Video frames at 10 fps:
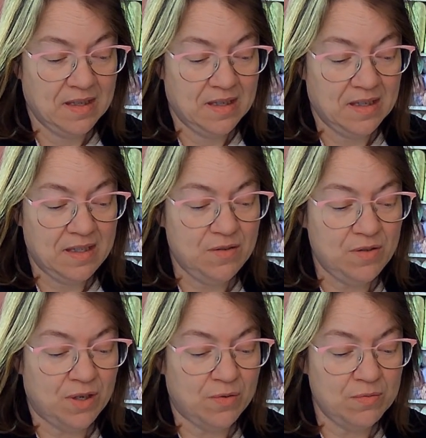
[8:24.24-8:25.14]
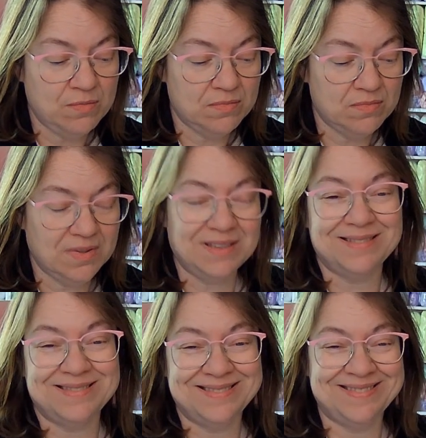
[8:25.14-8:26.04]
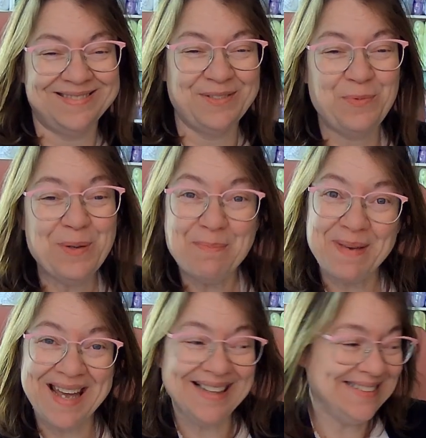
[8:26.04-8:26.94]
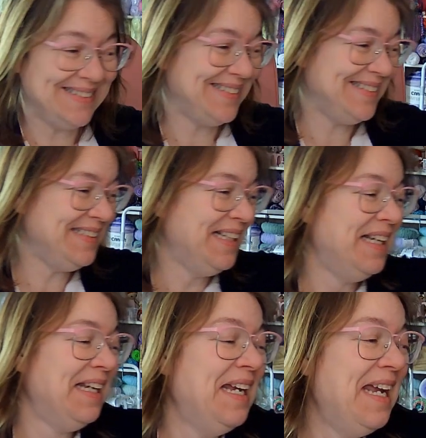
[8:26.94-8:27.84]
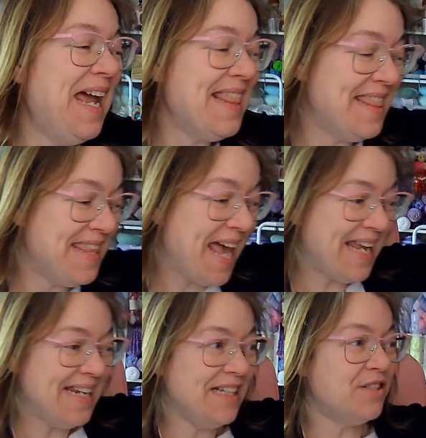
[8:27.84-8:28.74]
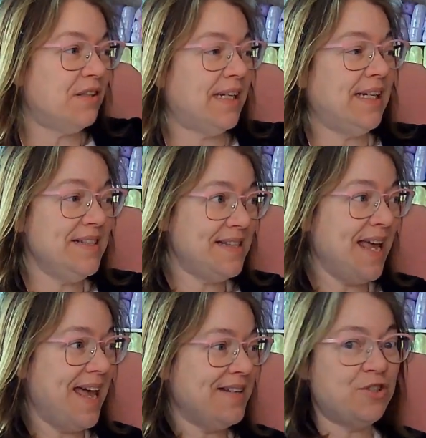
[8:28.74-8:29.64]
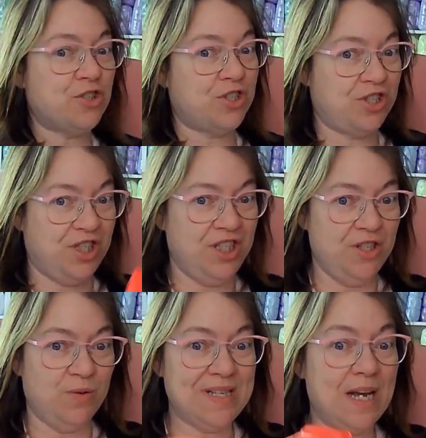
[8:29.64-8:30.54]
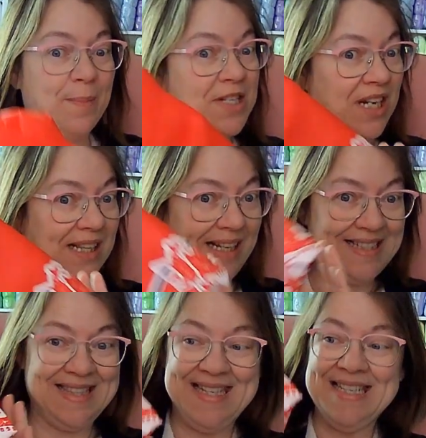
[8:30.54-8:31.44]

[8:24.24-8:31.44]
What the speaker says: You know, whip bags. And then, like I said, she knows how much I like these